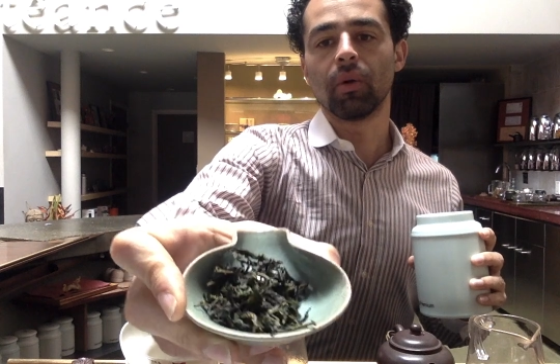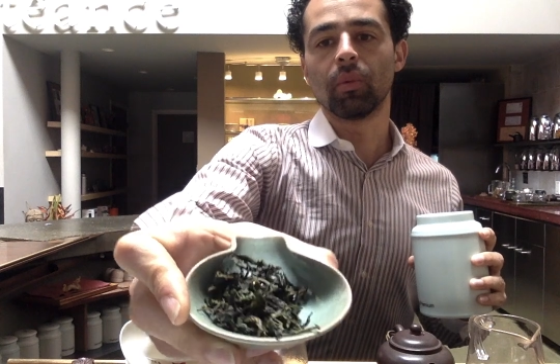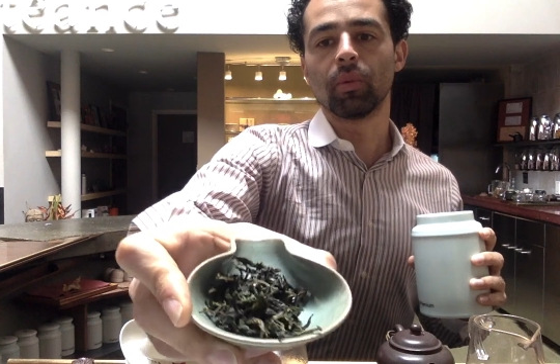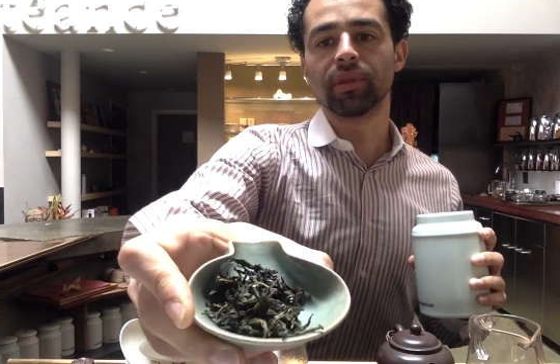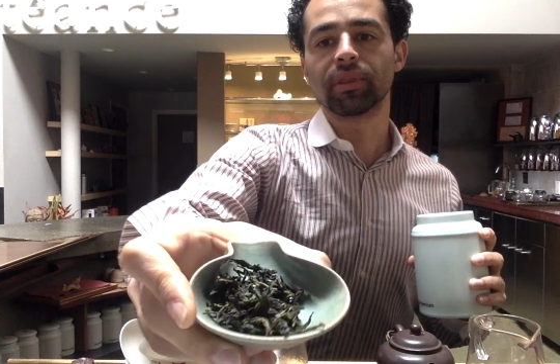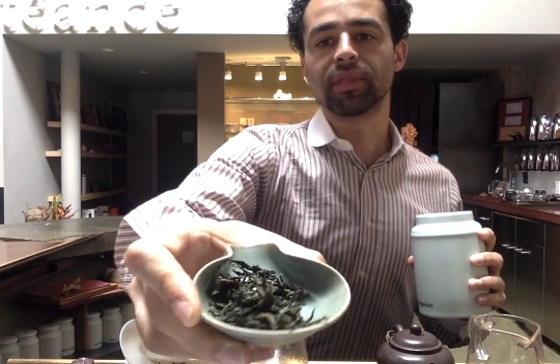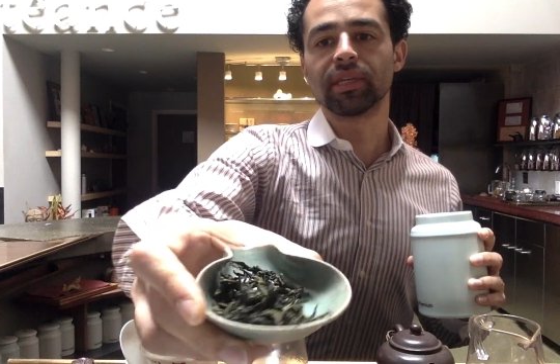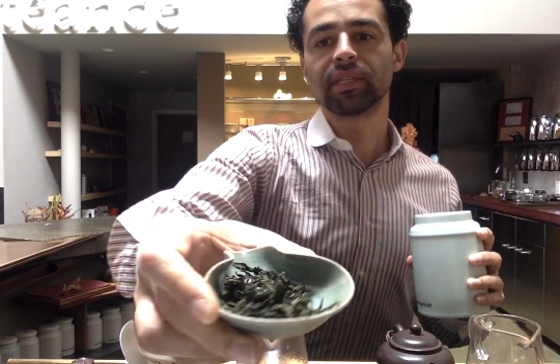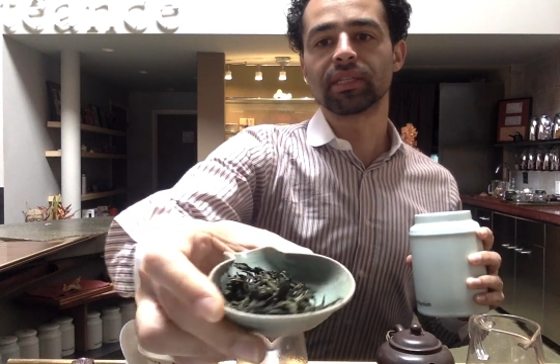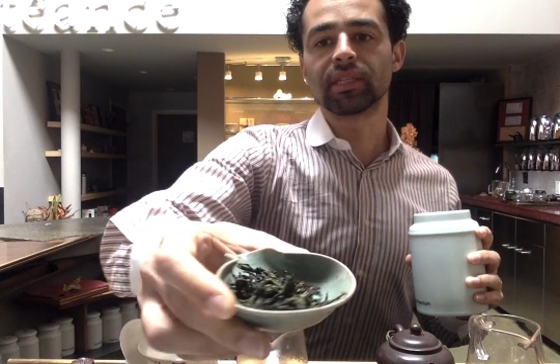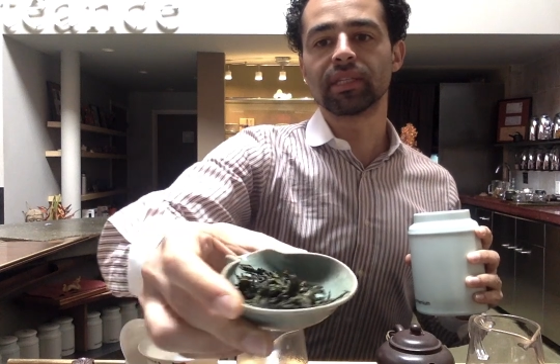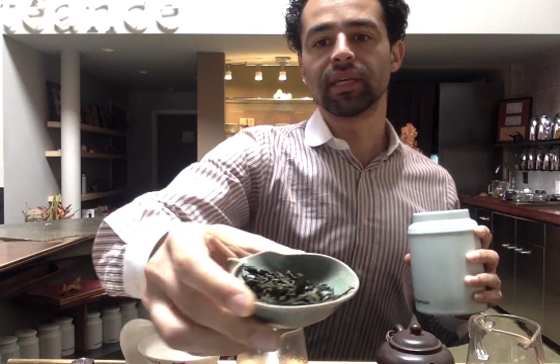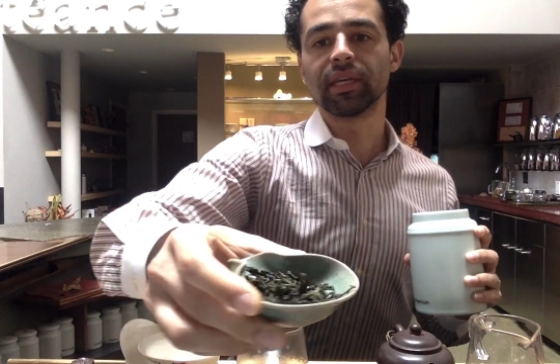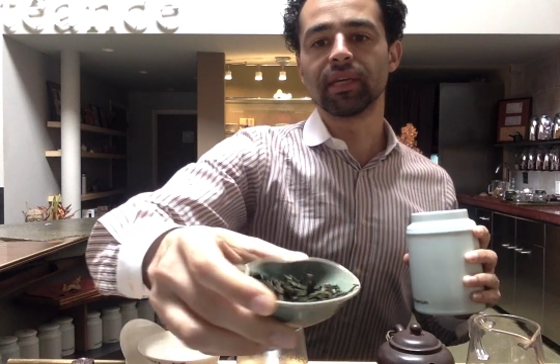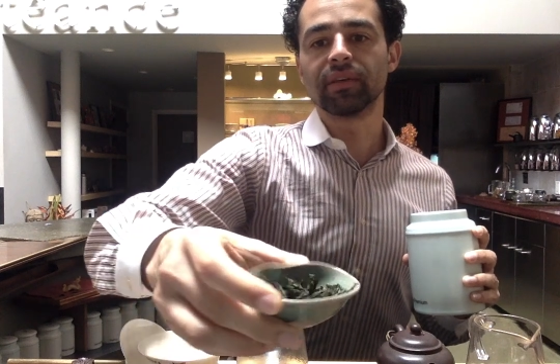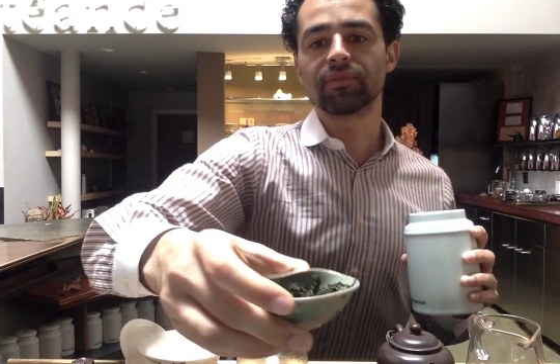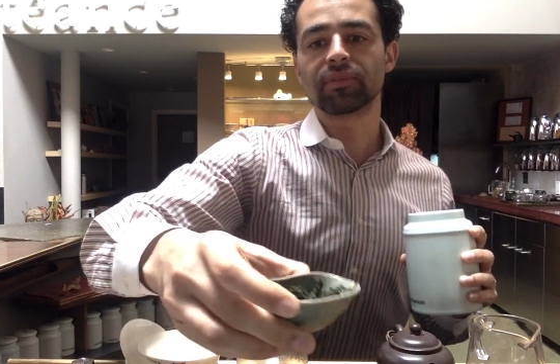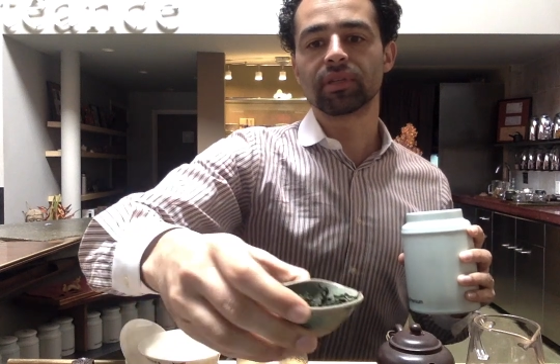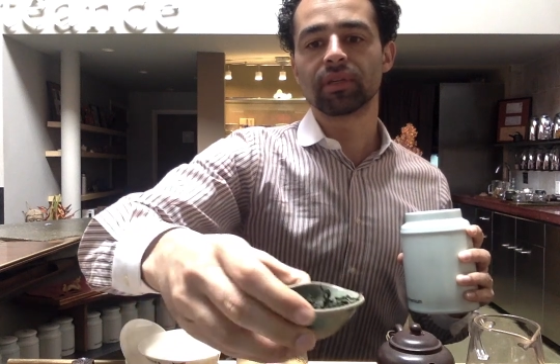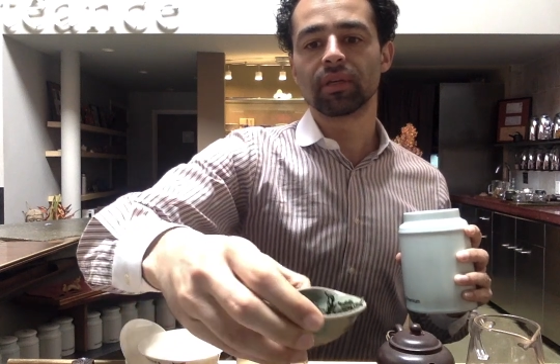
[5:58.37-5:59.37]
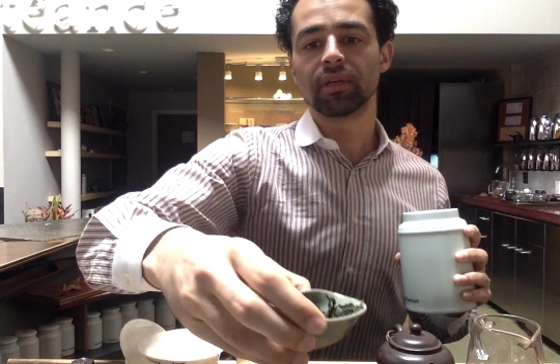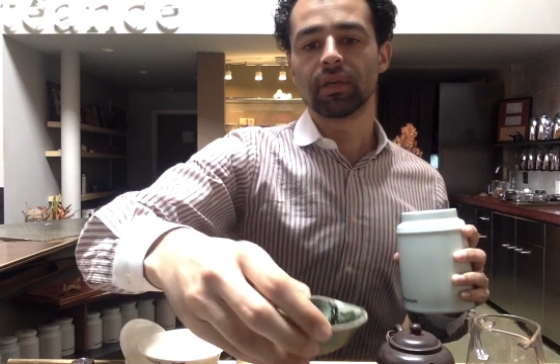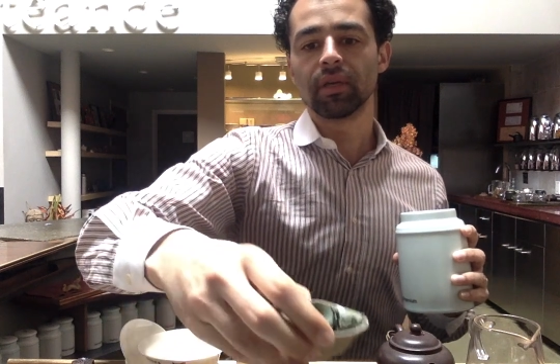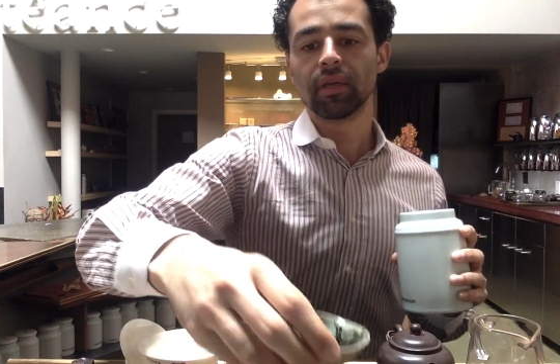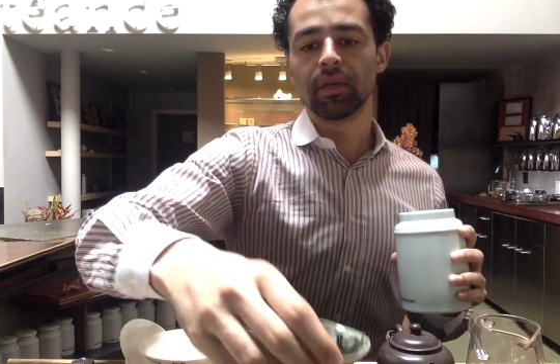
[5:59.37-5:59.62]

with these leaves.